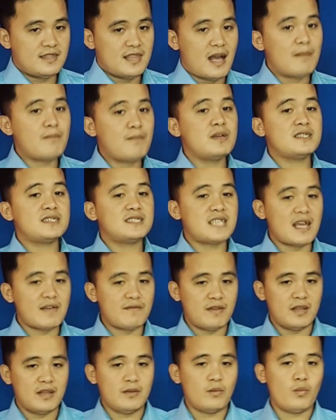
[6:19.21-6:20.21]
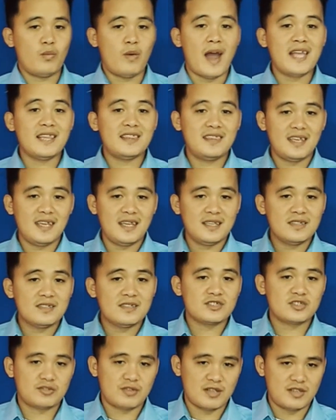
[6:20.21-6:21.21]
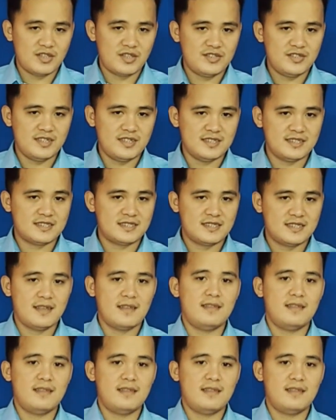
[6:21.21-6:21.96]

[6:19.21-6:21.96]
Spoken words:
Number 7, writing strategies.